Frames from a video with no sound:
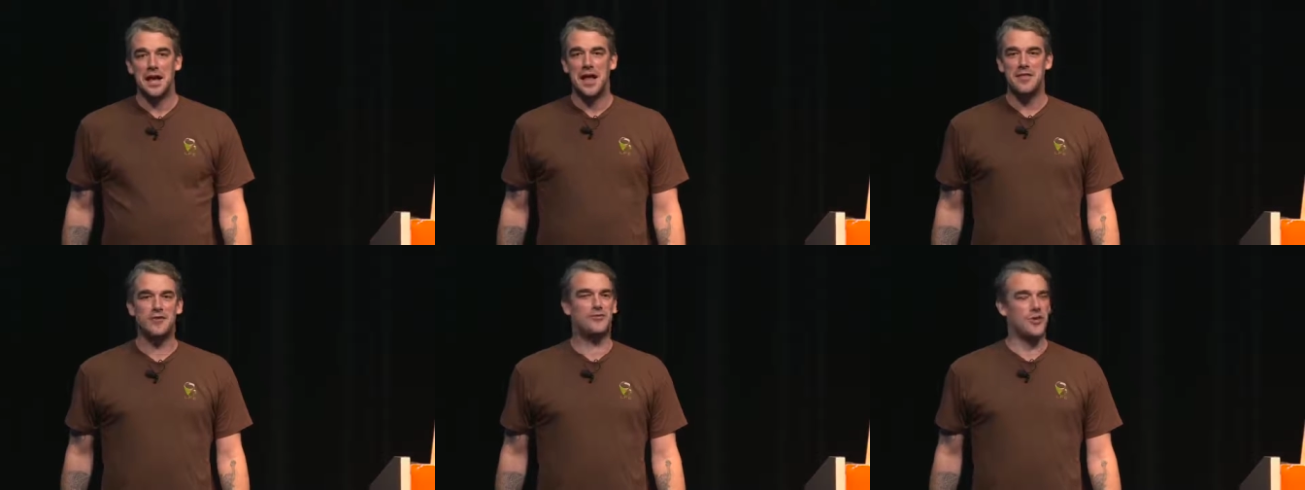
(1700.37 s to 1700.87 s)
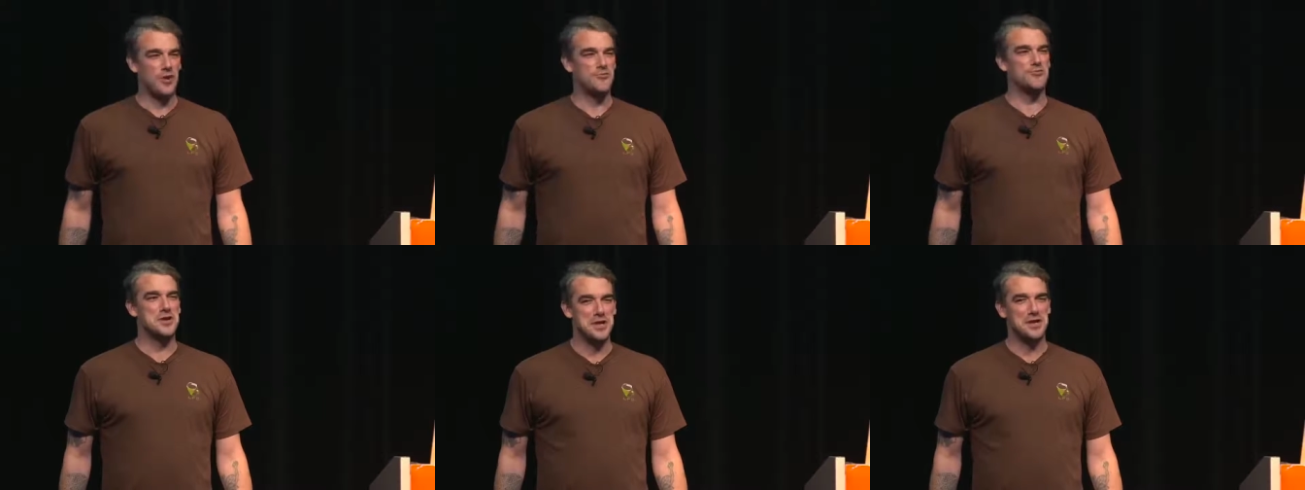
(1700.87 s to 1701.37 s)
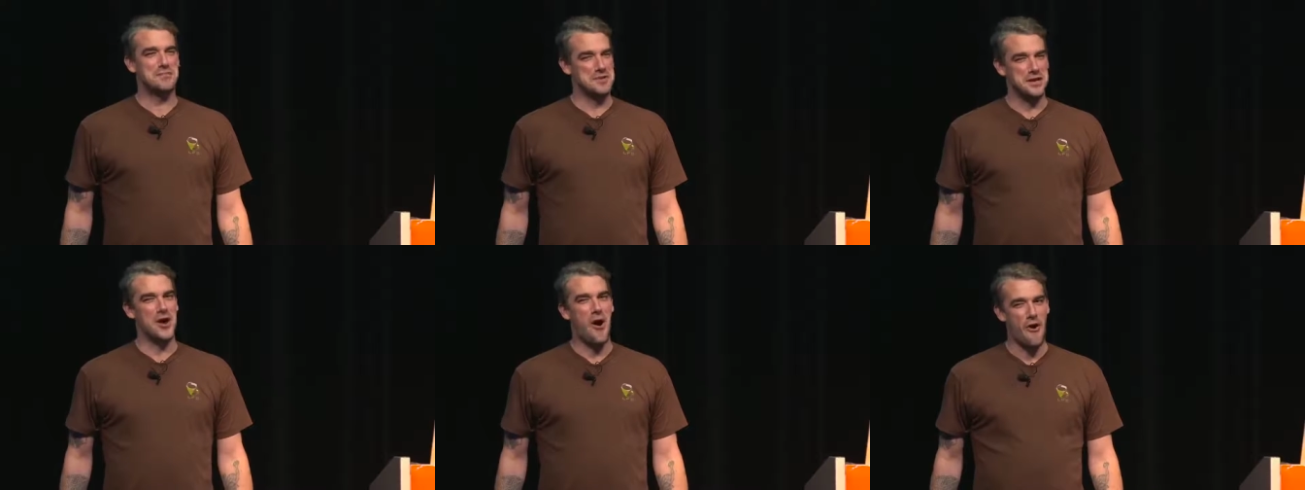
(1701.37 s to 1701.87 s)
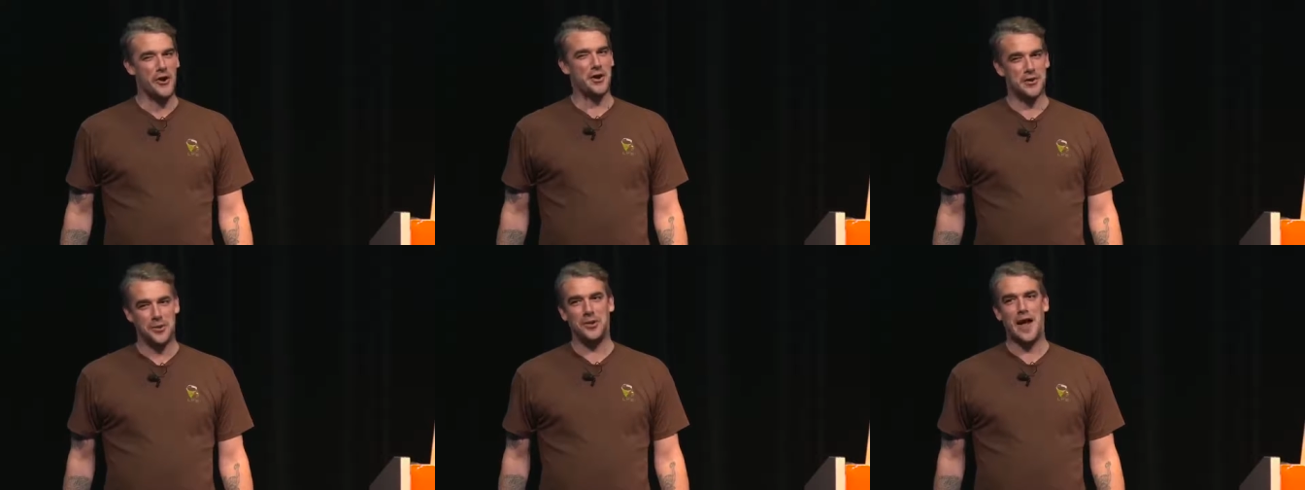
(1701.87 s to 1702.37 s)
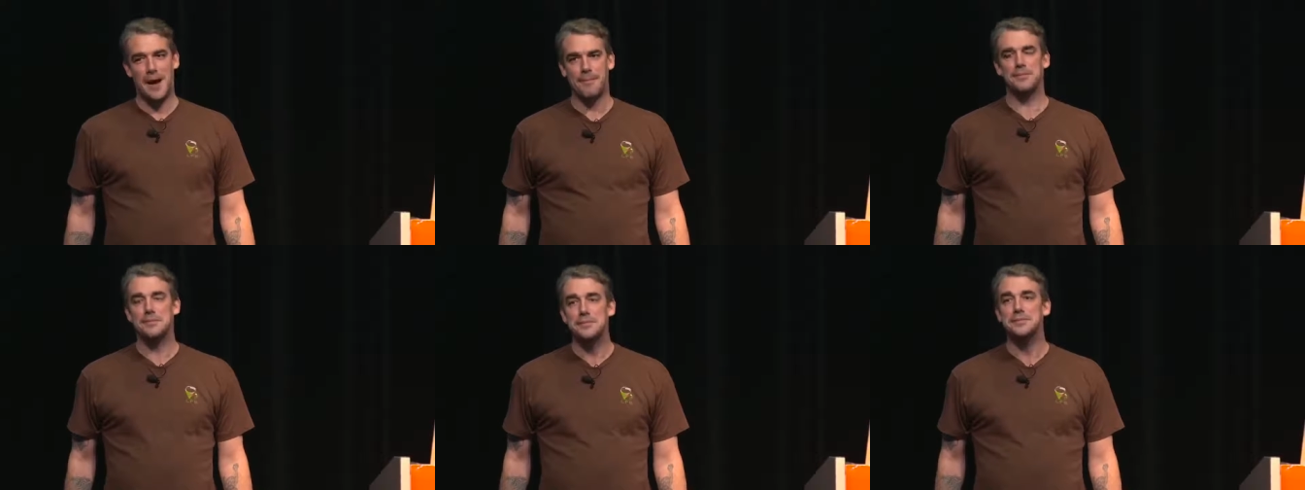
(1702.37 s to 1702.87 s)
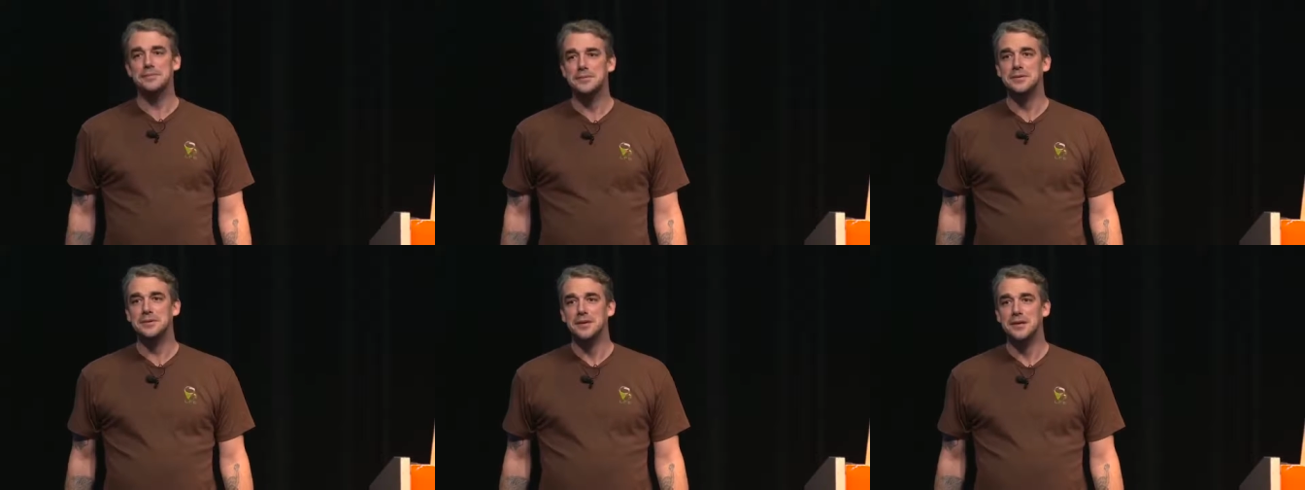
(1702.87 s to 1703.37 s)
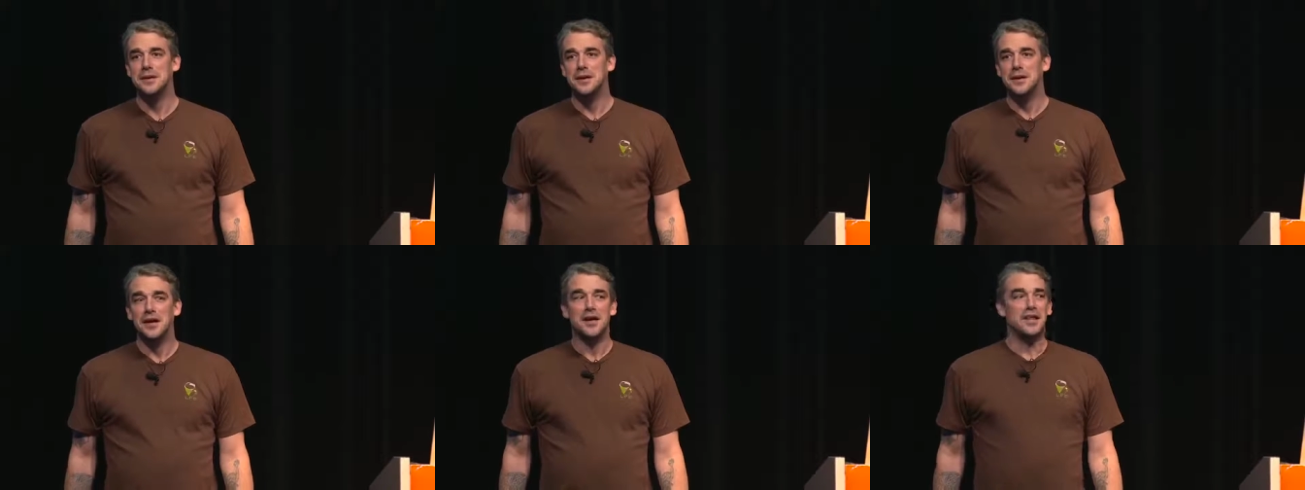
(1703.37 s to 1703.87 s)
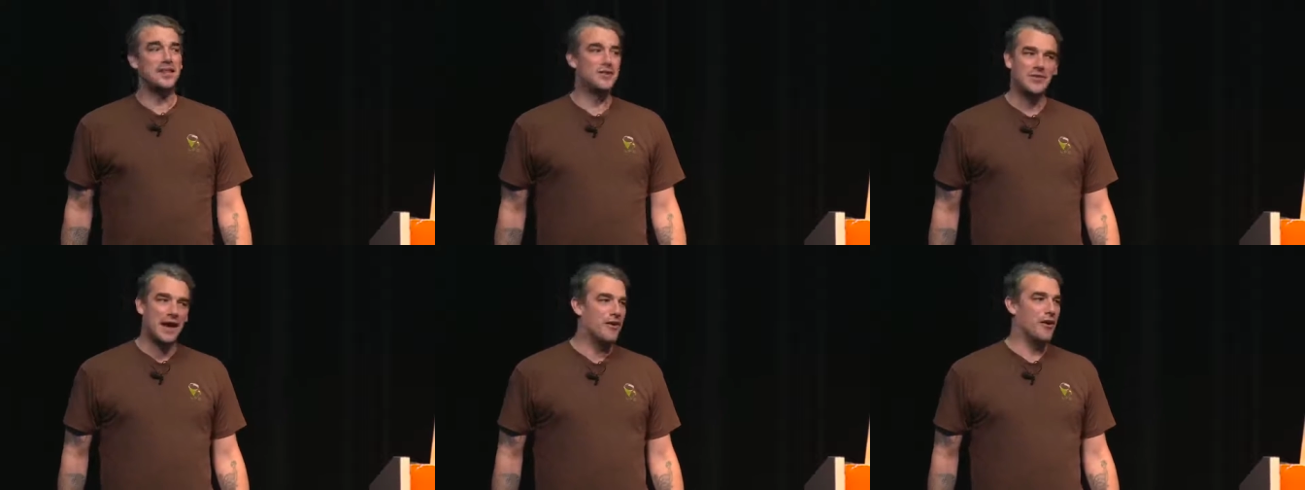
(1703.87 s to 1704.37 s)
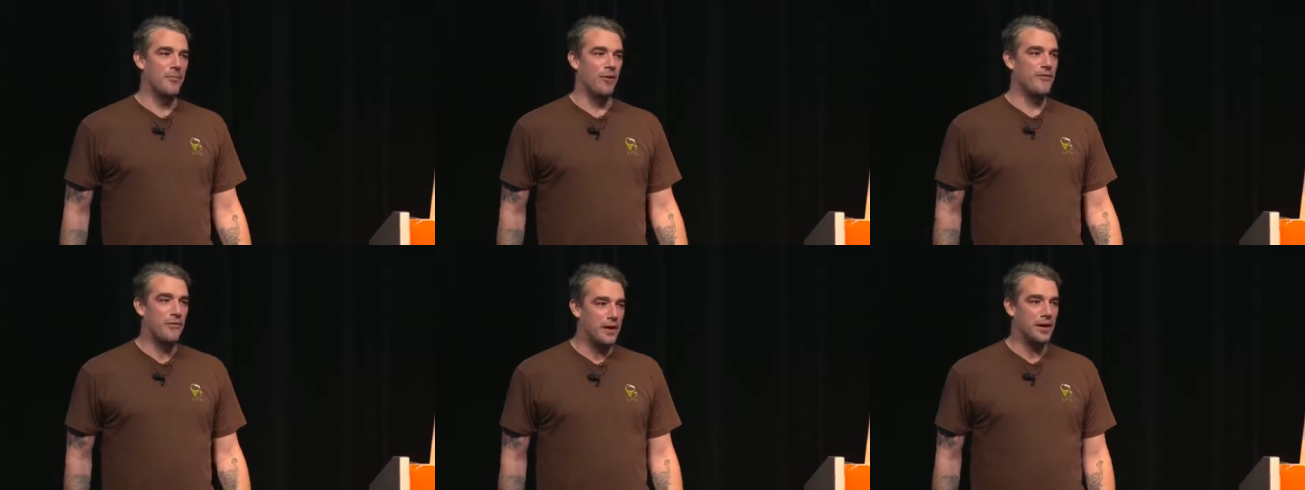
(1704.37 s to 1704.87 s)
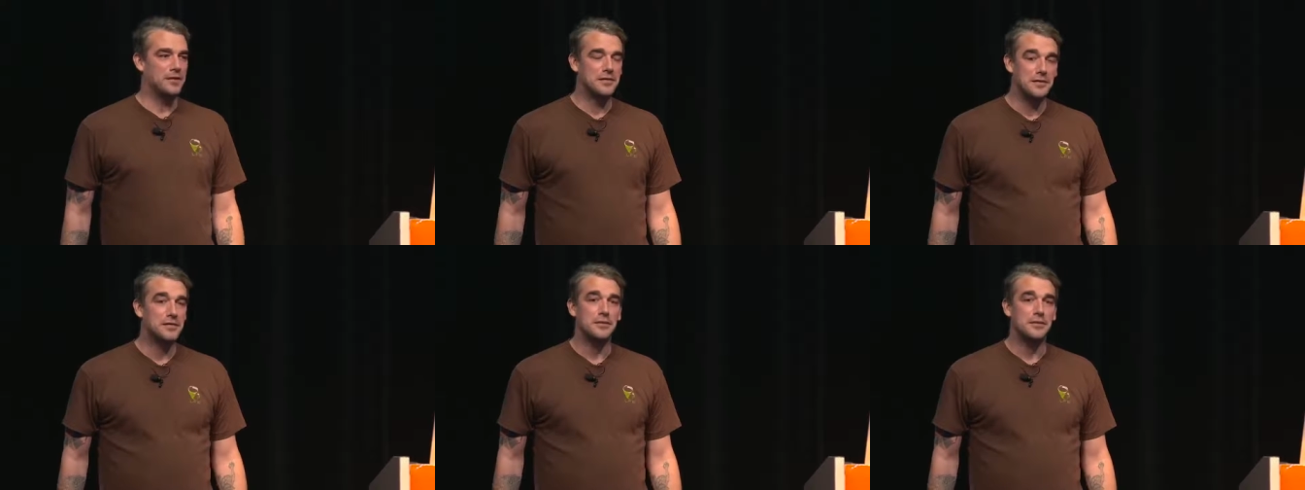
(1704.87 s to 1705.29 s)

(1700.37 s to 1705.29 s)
And they suck really, really hard at OLAP. They're terrible for it.